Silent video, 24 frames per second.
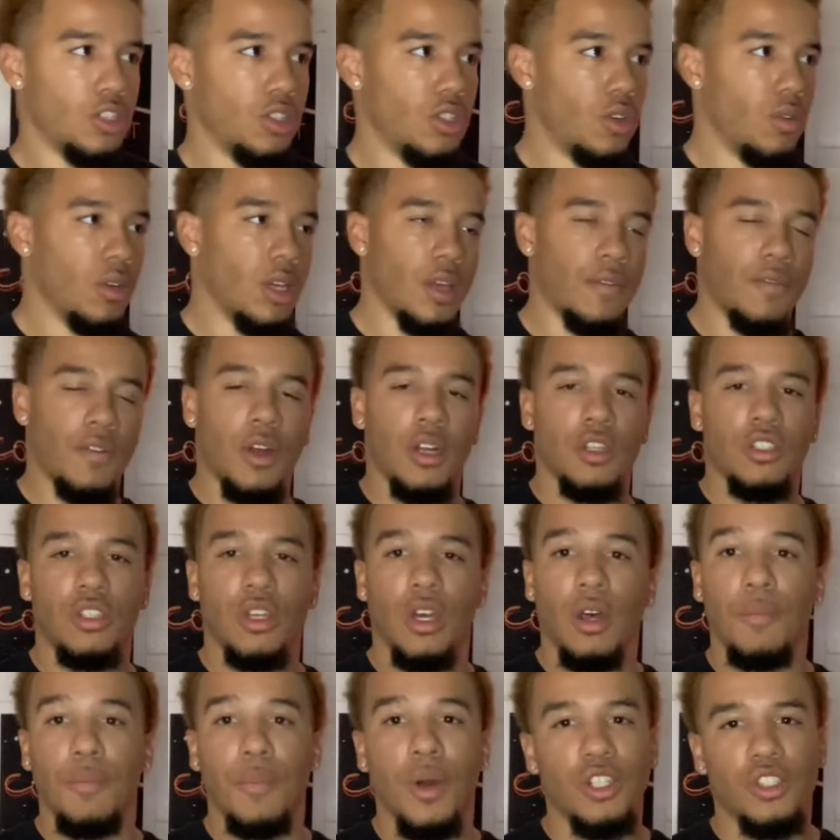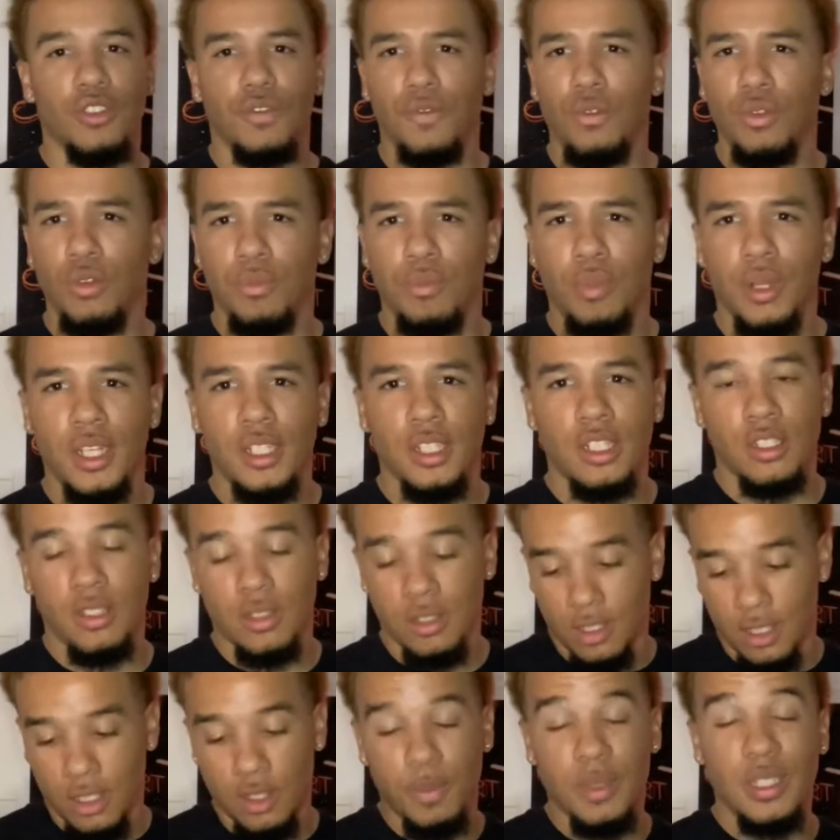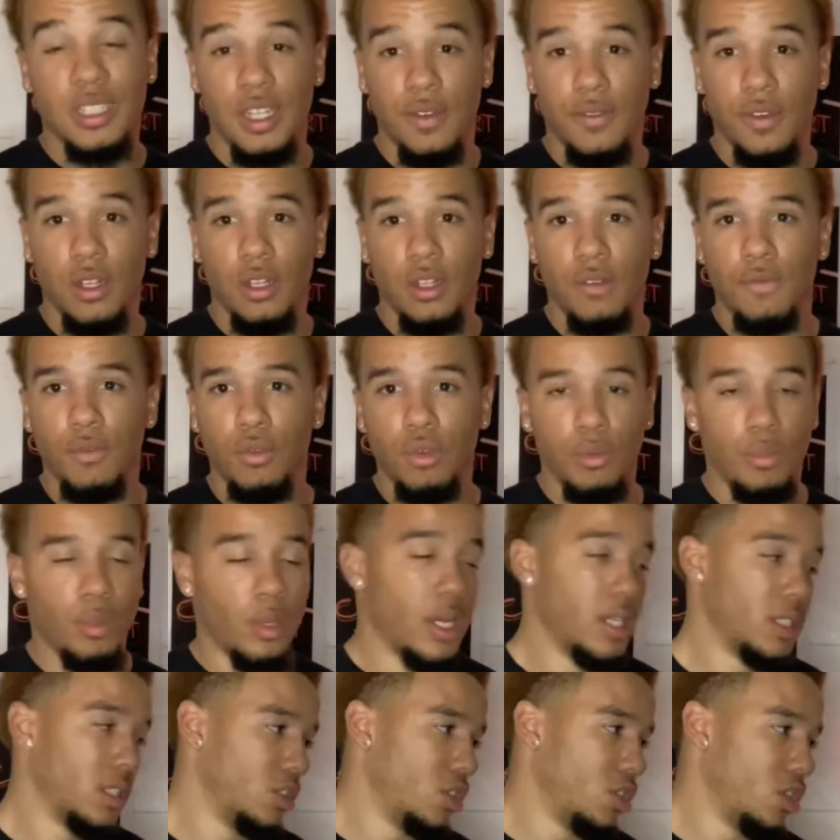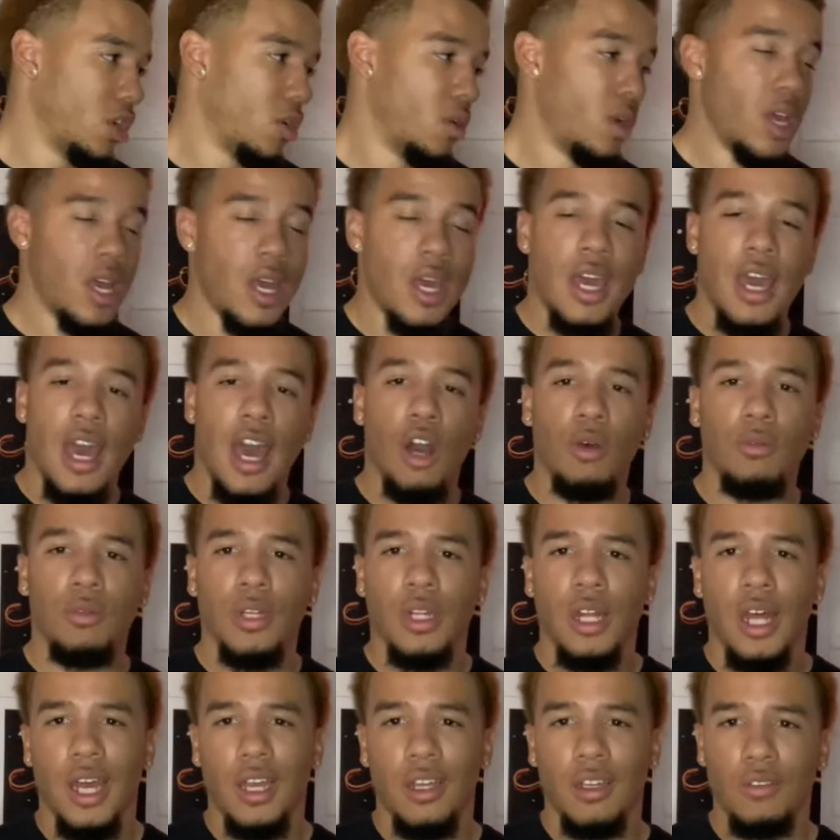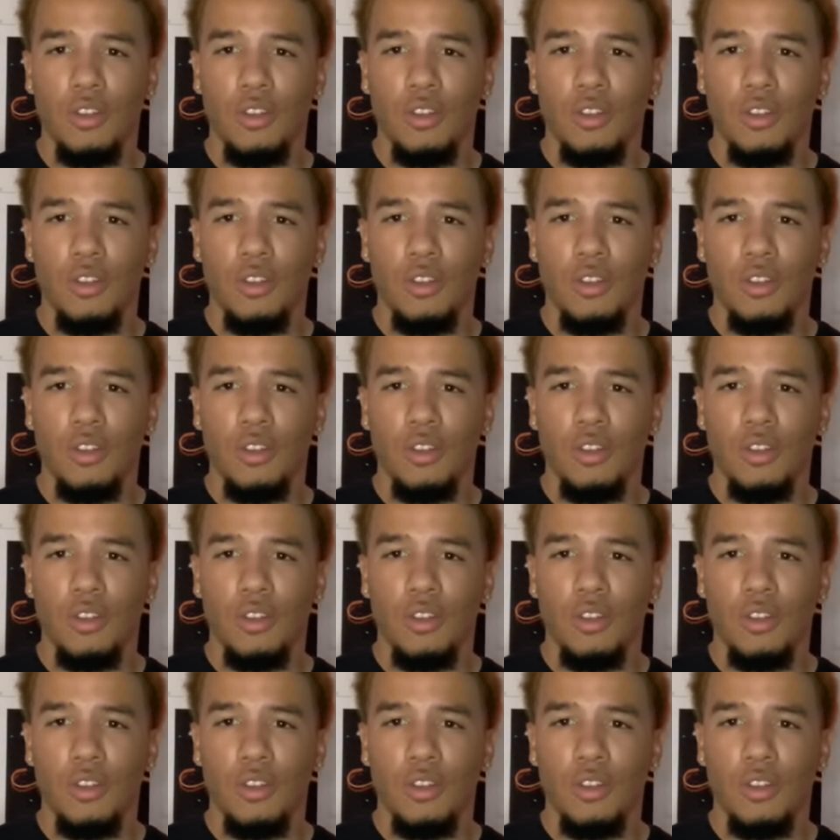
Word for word: You know, gift cards to a bunch of food places, specifically food places, you know, helps a lot.